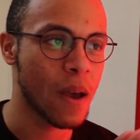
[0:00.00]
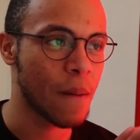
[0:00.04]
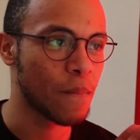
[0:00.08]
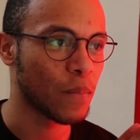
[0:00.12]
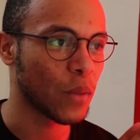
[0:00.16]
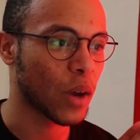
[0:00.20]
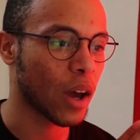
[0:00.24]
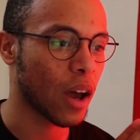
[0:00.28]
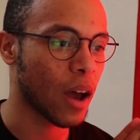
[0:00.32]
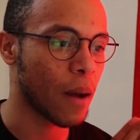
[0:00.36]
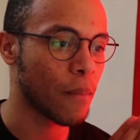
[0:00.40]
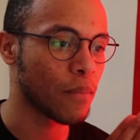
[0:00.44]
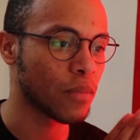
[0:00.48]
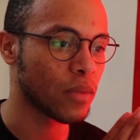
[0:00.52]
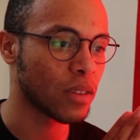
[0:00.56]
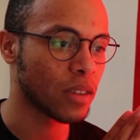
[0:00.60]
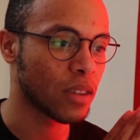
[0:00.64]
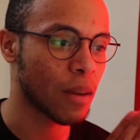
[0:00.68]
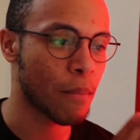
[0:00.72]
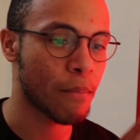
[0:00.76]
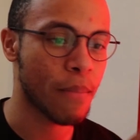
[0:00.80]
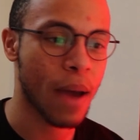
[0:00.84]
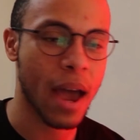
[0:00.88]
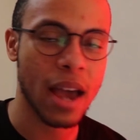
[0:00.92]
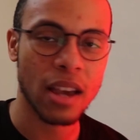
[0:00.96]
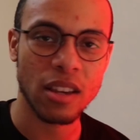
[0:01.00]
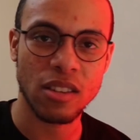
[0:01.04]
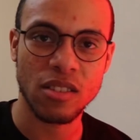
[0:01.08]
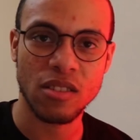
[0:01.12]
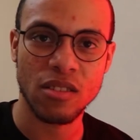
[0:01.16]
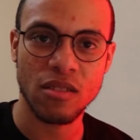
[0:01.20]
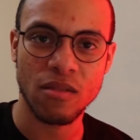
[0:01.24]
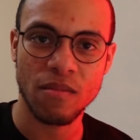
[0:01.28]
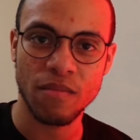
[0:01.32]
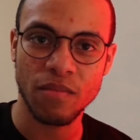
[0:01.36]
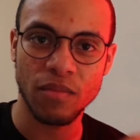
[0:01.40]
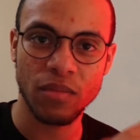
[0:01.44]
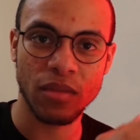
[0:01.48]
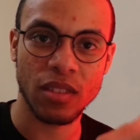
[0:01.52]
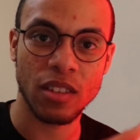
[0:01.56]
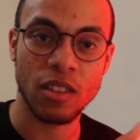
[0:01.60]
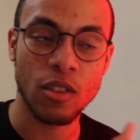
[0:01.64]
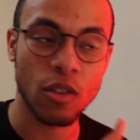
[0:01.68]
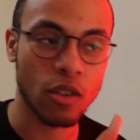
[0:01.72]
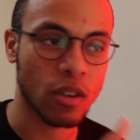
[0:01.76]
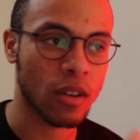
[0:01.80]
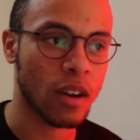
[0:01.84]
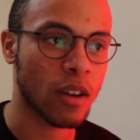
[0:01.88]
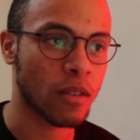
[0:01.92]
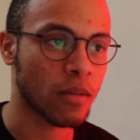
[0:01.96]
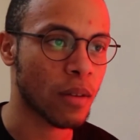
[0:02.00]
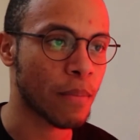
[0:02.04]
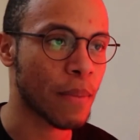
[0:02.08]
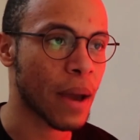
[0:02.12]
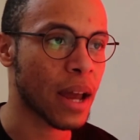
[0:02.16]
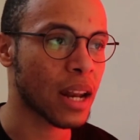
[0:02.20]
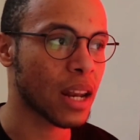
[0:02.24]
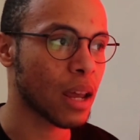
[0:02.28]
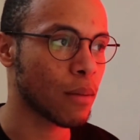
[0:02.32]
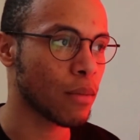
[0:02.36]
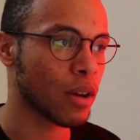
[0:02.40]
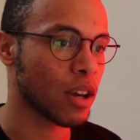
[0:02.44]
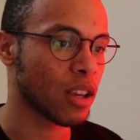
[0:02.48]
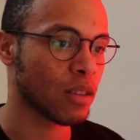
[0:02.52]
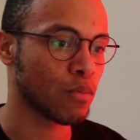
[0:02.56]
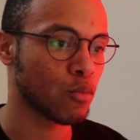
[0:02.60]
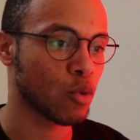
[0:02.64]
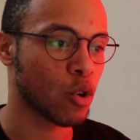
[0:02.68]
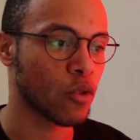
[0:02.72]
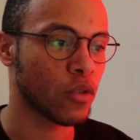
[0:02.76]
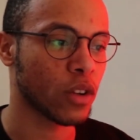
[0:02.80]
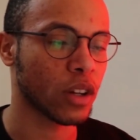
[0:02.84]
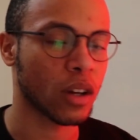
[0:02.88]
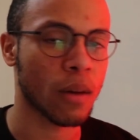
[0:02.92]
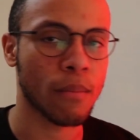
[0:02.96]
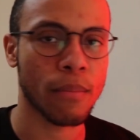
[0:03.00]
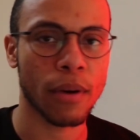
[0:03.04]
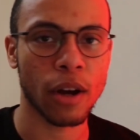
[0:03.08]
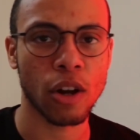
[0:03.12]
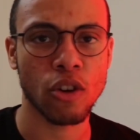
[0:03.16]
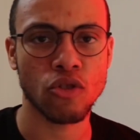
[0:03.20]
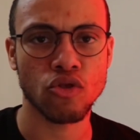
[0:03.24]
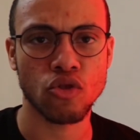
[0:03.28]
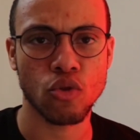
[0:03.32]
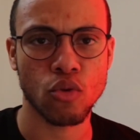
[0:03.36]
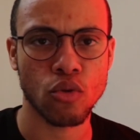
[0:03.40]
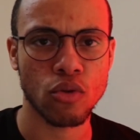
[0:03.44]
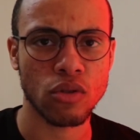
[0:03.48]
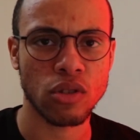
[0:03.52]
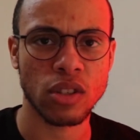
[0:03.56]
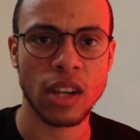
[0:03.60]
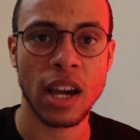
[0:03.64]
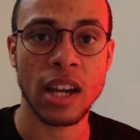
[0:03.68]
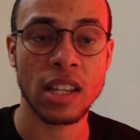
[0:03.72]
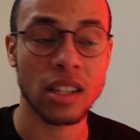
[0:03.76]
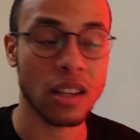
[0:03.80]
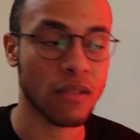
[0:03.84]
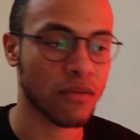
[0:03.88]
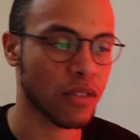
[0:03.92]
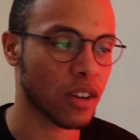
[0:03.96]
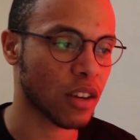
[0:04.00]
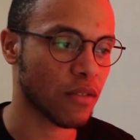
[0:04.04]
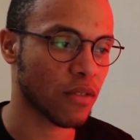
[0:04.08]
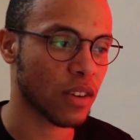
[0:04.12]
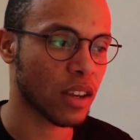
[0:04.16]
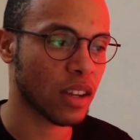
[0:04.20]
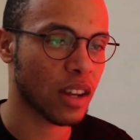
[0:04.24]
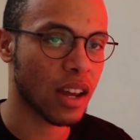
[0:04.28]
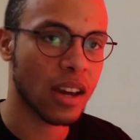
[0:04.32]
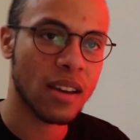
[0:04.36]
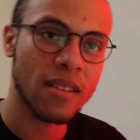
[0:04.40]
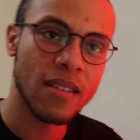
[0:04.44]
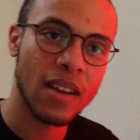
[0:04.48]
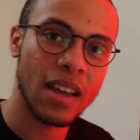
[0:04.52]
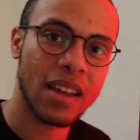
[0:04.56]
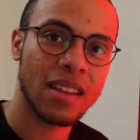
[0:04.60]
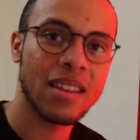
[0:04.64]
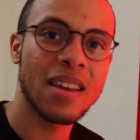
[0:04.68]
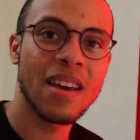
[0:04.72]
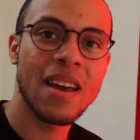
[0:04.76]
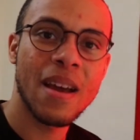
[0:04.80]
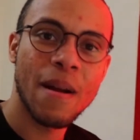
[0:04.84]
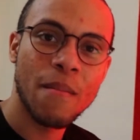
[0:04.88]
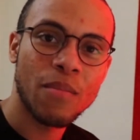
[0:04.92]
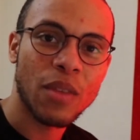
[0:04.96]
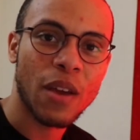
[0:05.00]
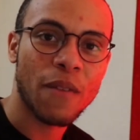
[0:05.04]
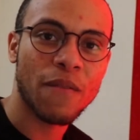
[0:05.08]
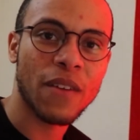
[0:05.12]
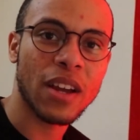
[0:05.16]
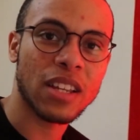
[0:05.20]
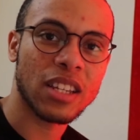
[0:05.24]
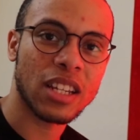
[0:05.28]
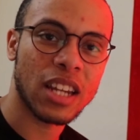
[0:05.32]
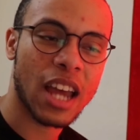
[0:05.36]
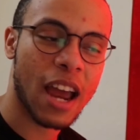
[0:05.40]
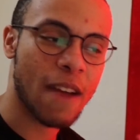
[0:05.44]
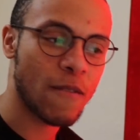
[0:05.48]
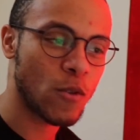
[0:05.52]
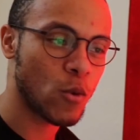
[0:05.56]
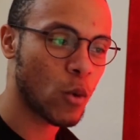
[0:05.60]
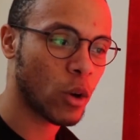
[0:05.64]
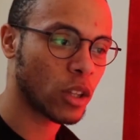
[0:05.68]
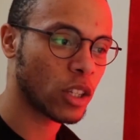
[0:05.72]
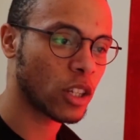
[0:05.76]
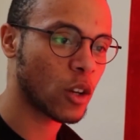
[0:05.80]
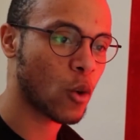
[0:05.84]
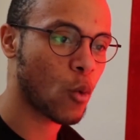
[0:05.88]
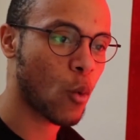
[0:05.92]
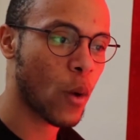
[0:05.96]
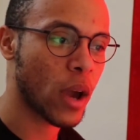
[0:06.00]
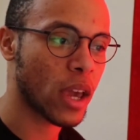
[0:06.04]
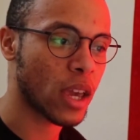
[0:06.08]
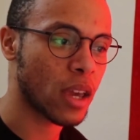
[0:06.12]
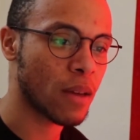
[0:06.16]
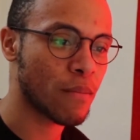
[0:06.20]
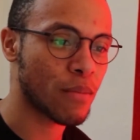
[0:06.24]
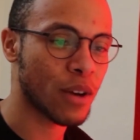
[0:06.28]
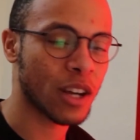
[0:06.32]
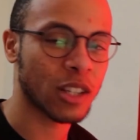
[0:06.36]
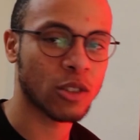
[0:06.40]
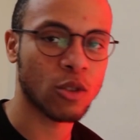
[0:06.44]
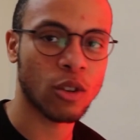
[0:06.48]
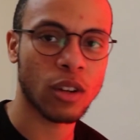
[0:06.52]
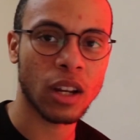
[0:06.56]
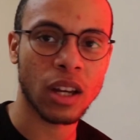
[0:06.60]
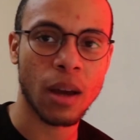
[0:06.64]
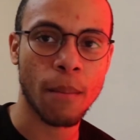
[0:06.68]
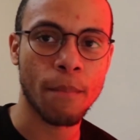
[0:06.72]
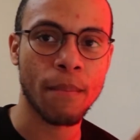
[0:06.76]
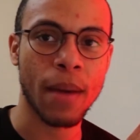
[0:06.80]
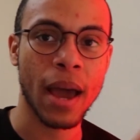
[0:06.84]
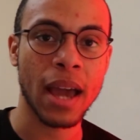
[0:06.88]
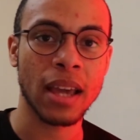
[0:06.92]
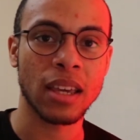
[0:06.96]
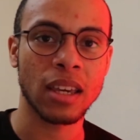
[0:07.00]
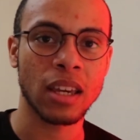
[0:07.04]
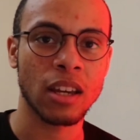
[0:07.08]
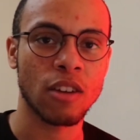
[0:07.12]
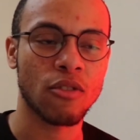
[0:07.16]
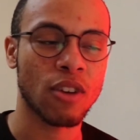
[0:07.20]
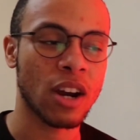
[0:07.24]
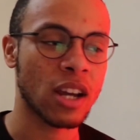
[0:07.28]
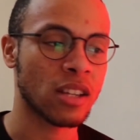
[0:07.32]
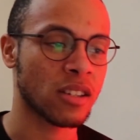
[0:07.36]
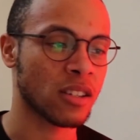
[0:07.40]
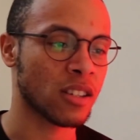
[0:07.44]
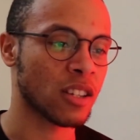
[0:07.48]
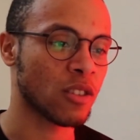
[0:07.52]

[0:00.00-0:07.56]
The banks, you know, the pandemic is more of like a biological, scientific thing that affected everyone in a way, but it's not like a banking crisis.